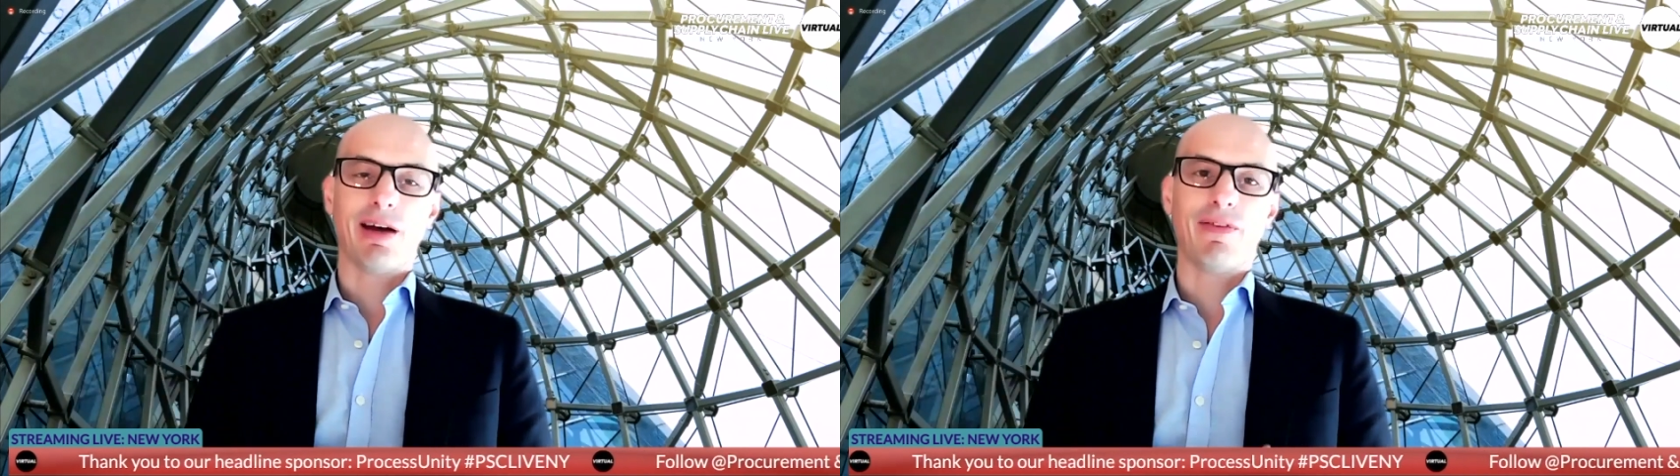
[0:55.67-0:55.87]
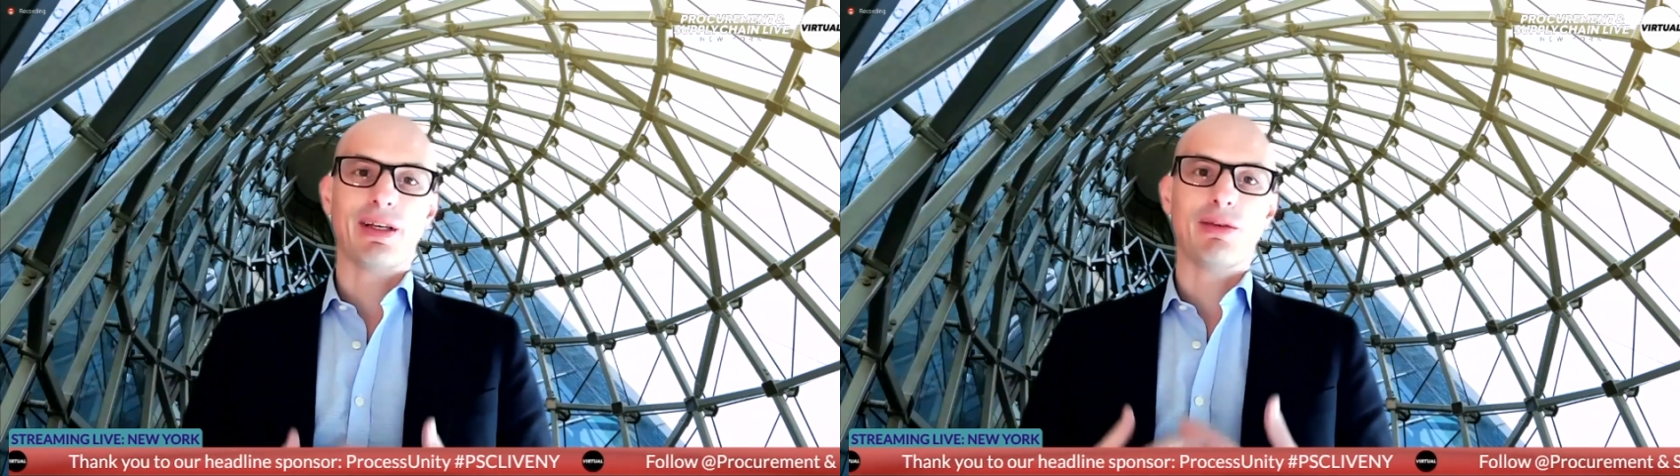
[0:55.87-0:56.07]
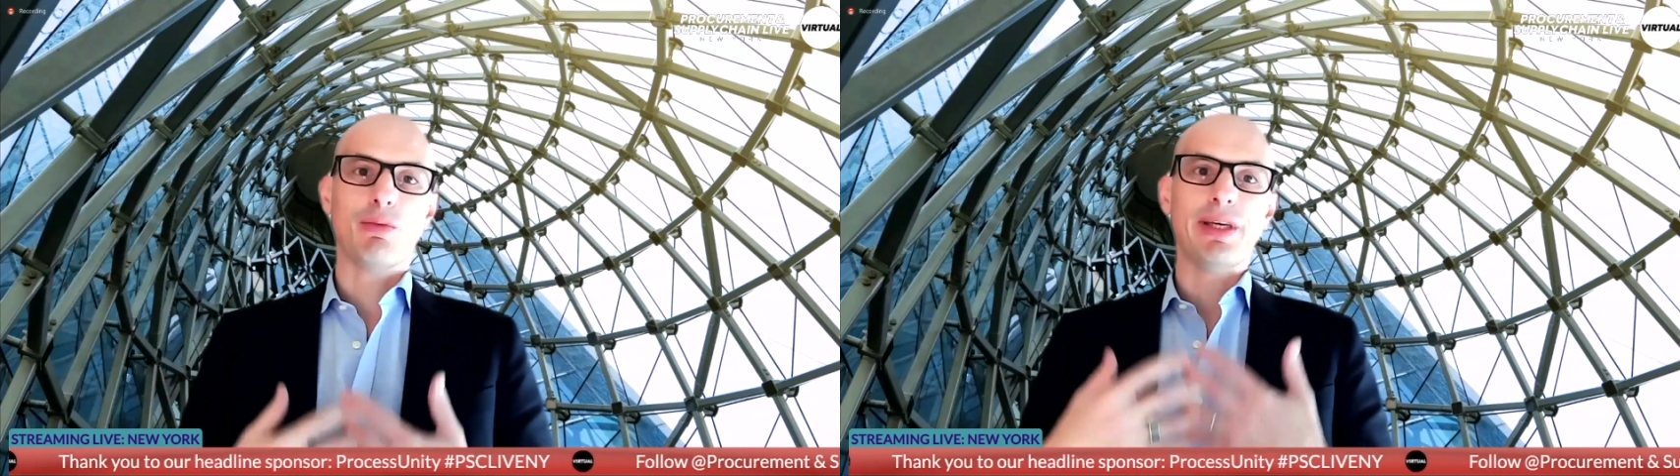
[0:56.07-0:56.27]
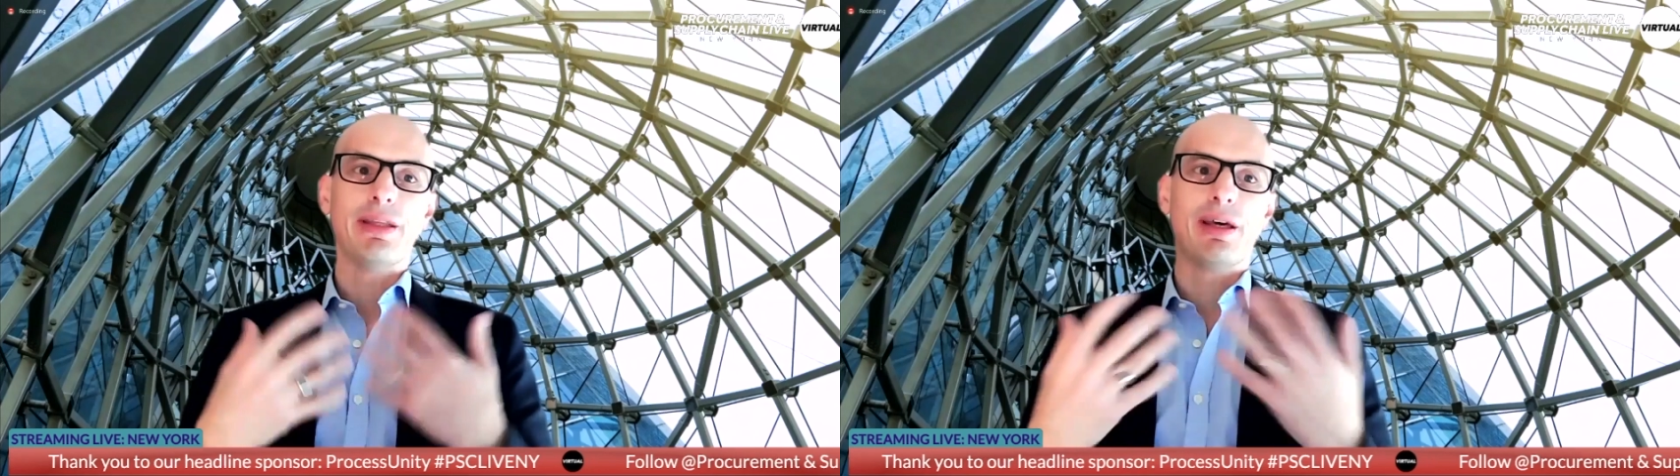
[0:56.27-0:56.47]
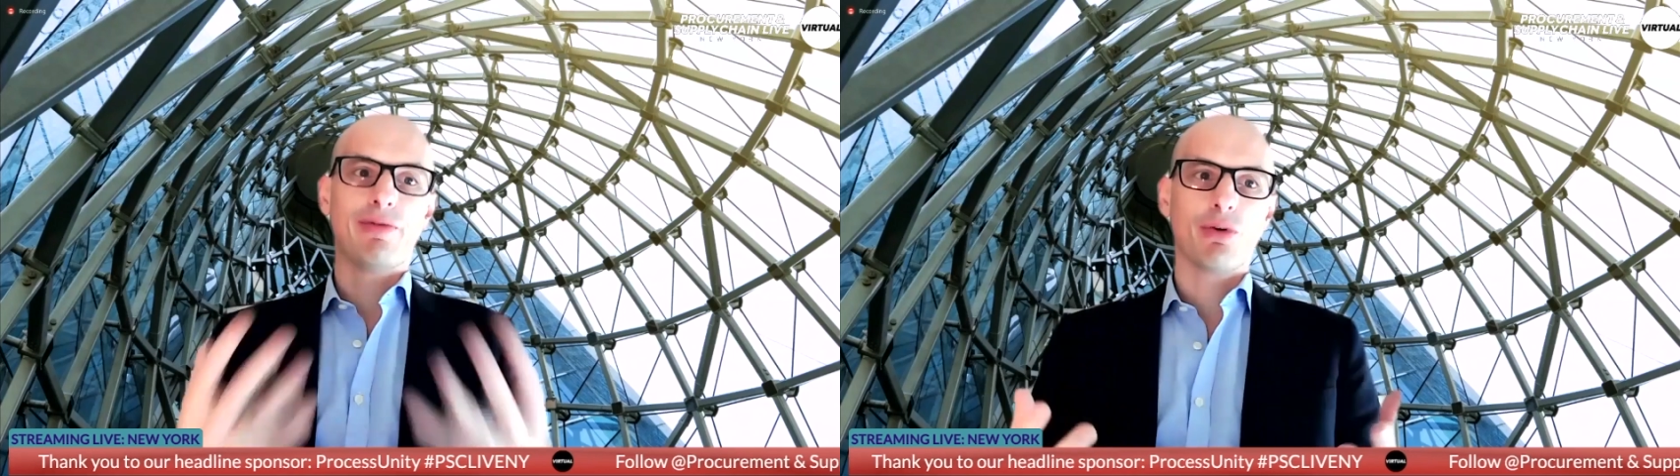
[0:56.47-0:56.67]
I think it will be
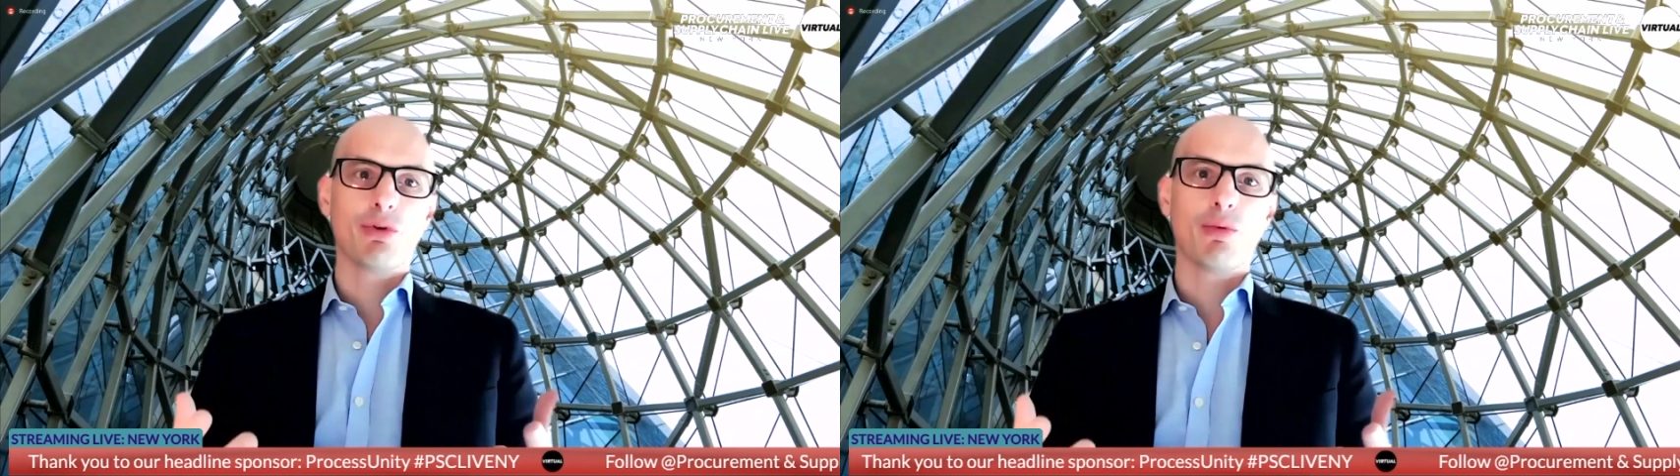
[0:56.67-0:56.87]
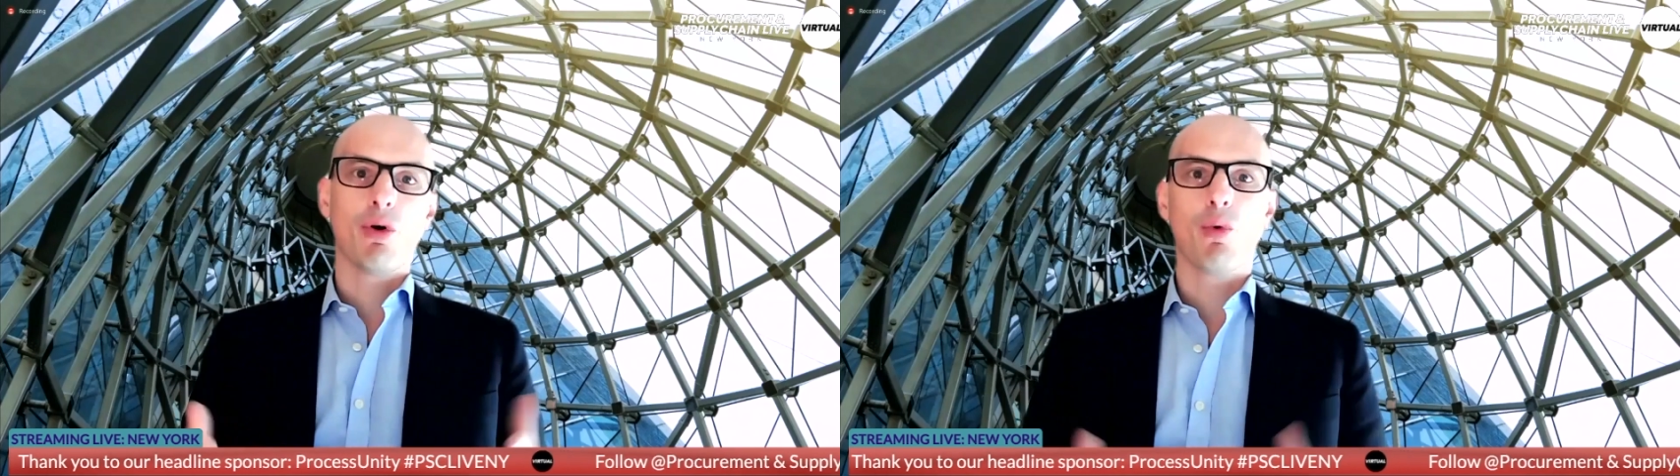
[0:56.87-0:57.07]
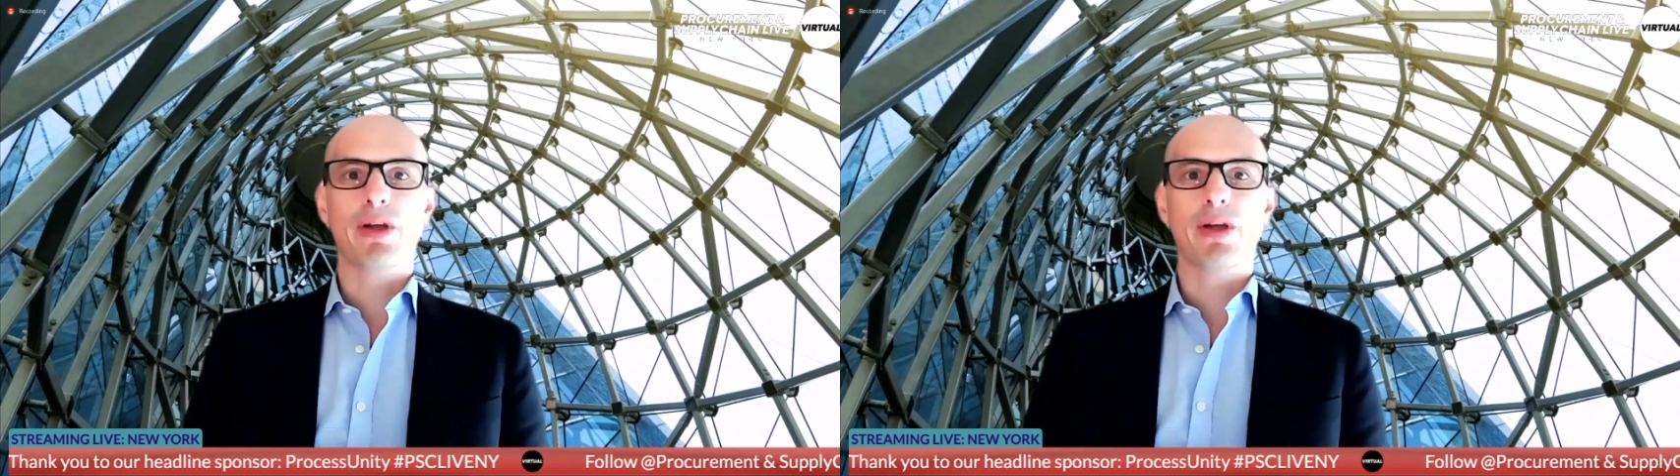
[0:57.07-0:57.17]
never normal.